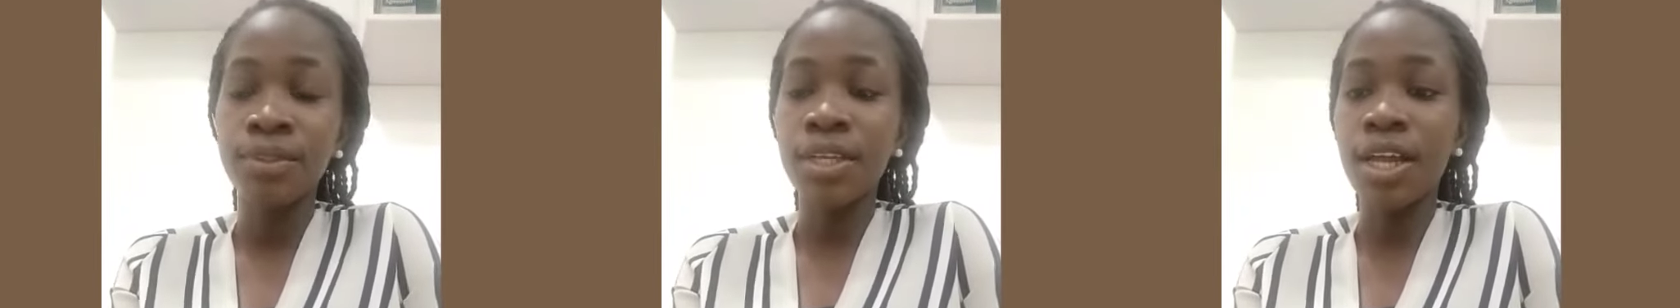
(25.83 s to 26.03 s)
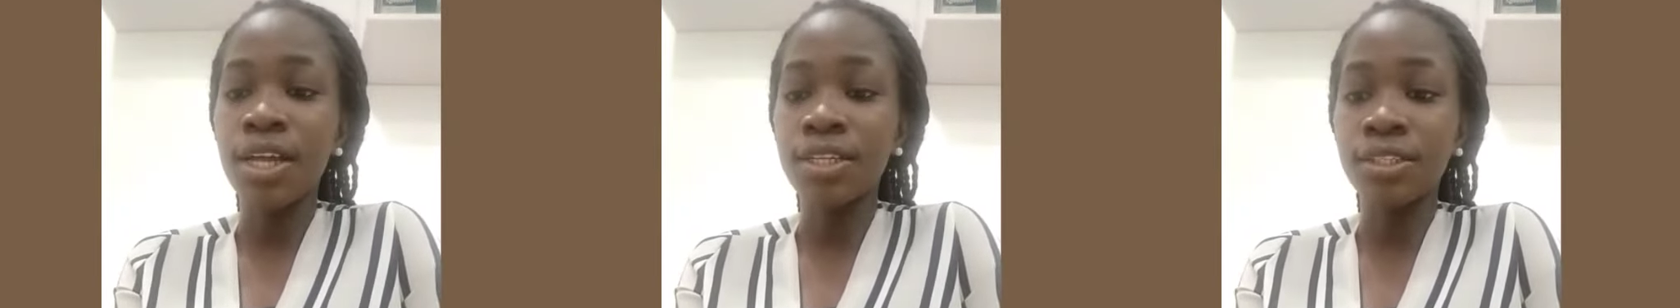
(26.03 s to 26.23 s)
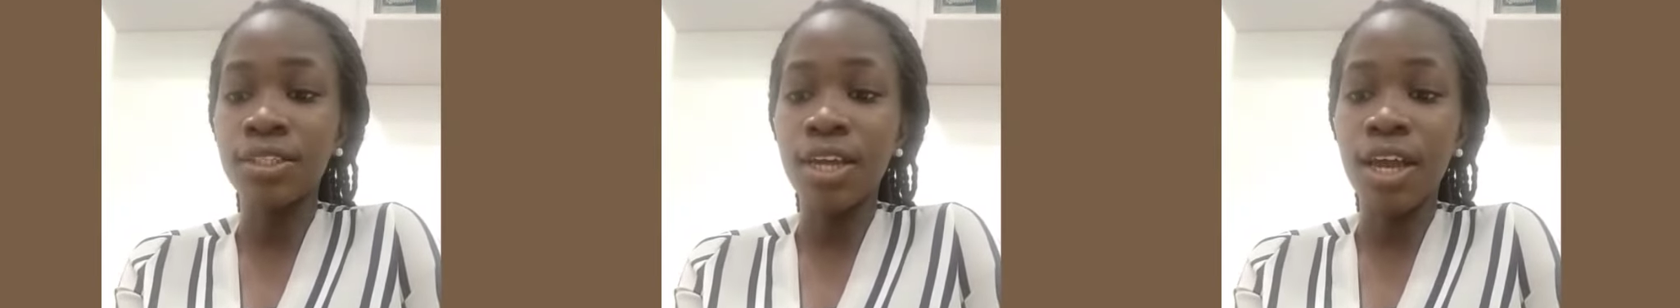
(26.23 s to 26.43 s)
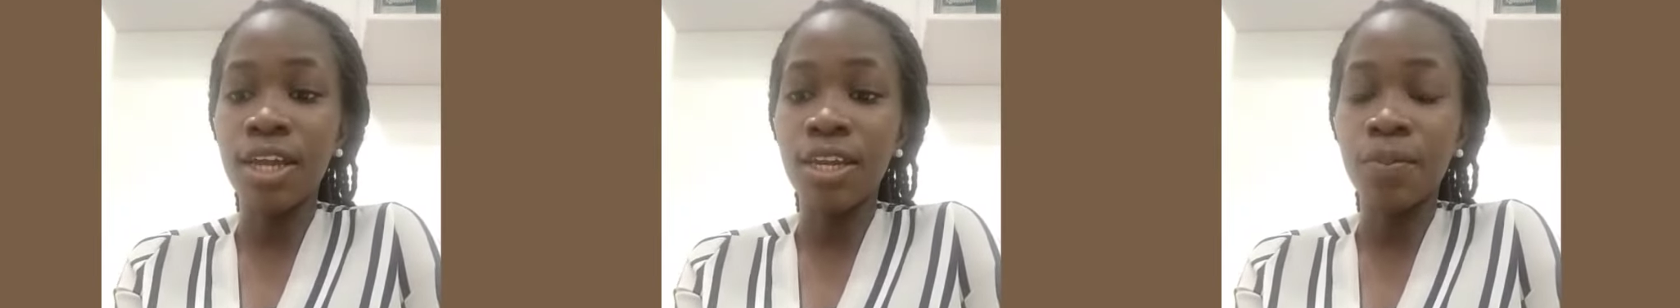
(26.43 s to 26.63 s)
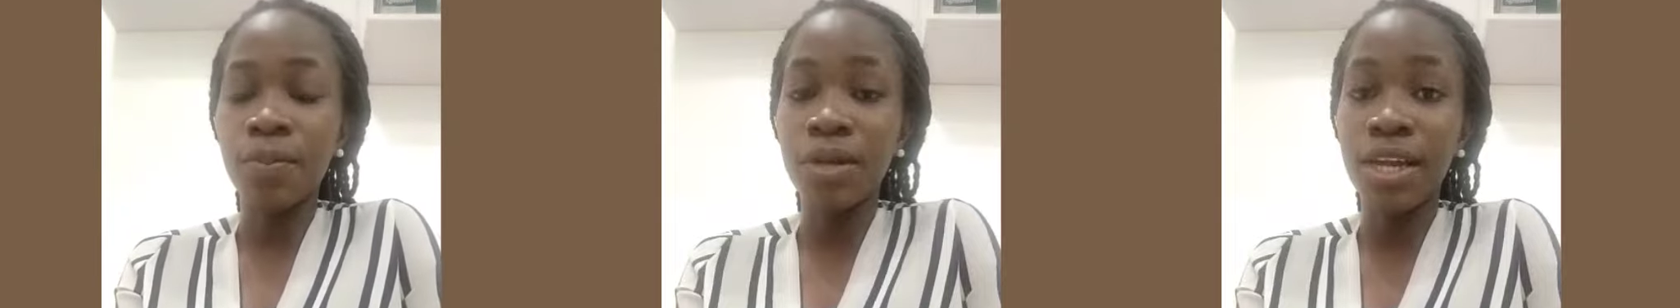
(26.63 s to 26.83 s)
and I had
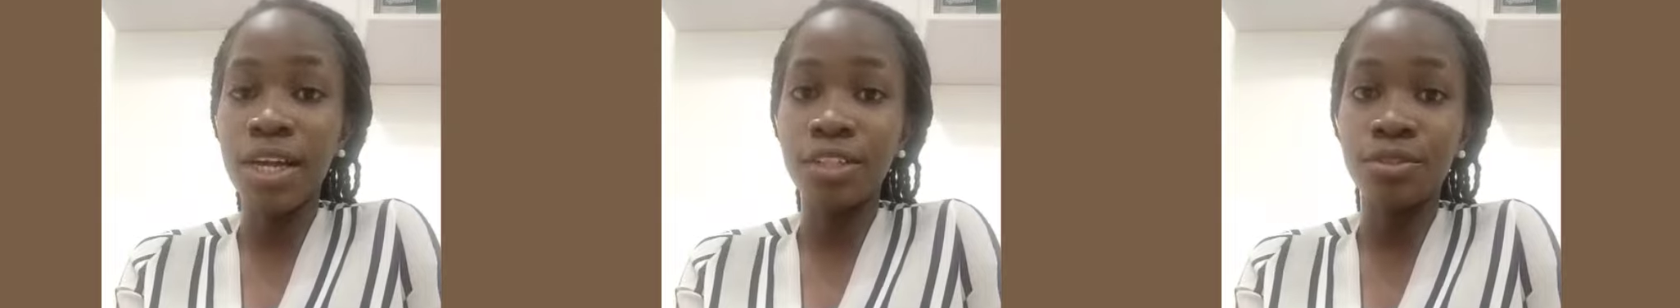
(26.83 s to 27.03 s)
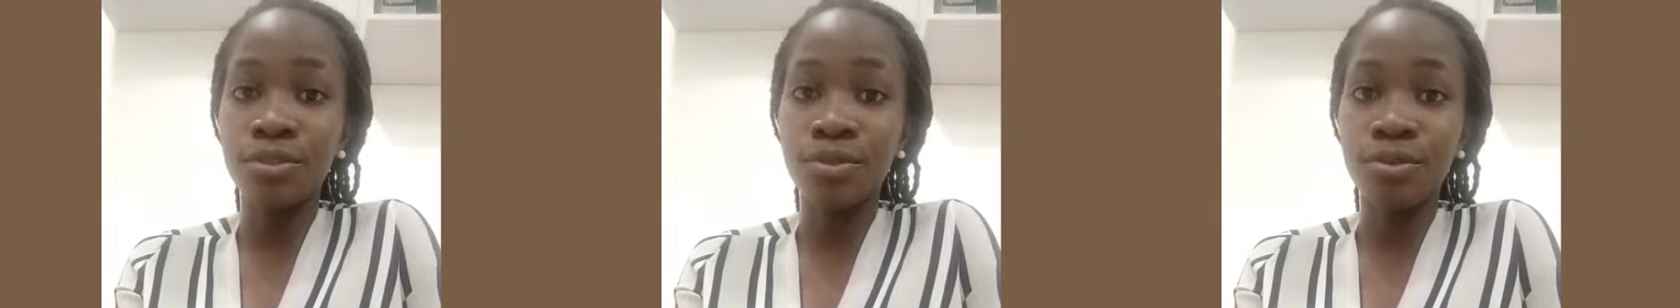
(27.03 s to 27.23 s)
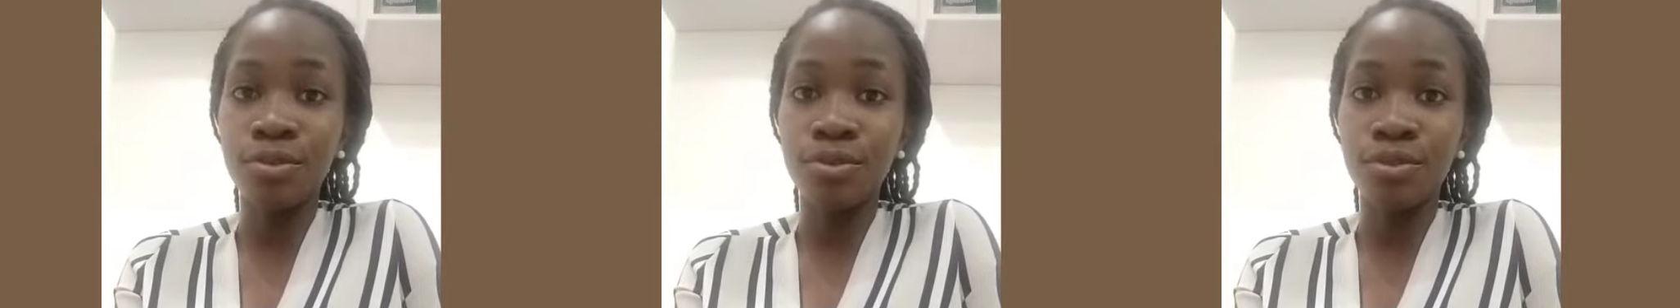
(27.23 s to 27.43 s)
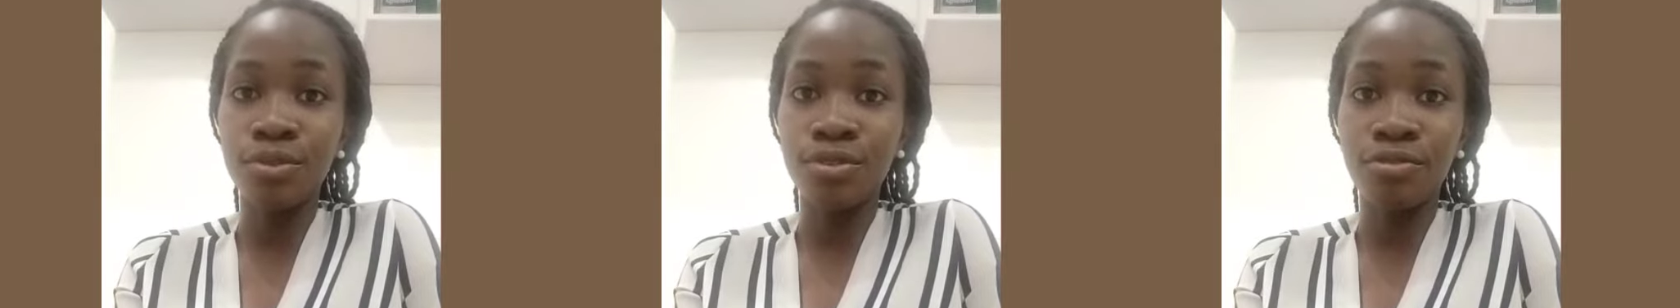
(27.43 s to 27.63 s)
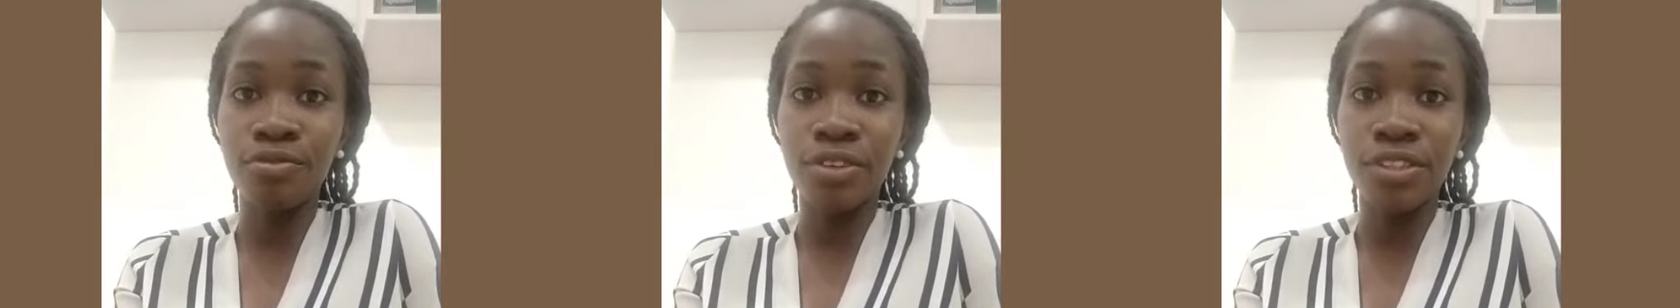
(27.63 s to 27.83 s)
applied to
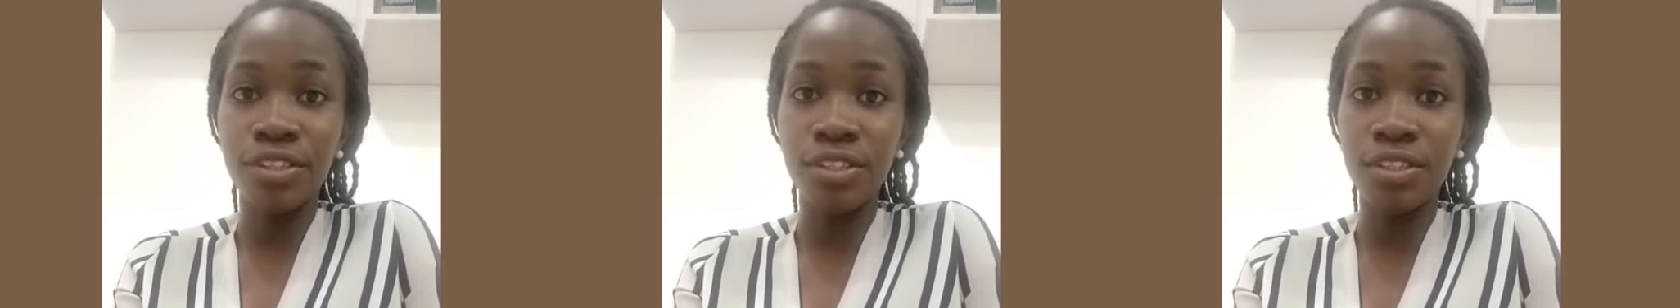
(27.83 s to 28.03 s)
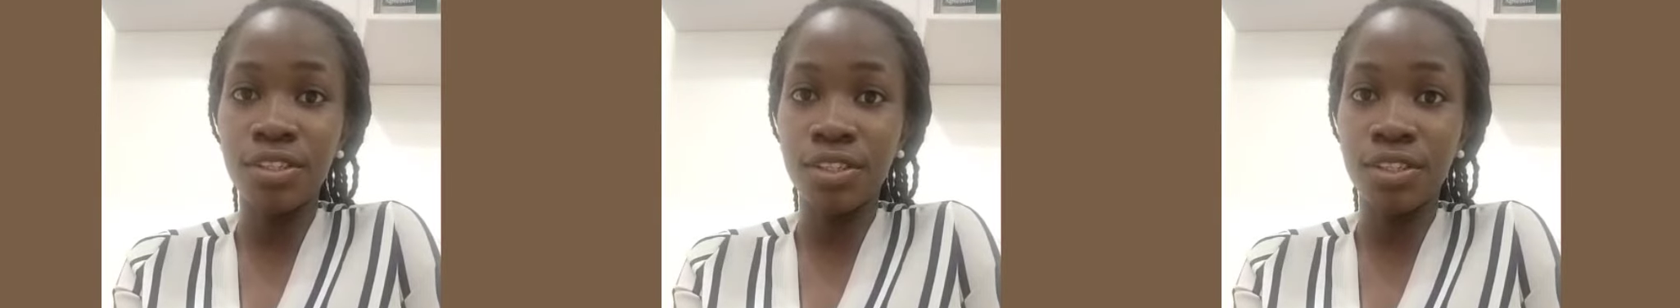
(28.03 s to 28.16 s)
universities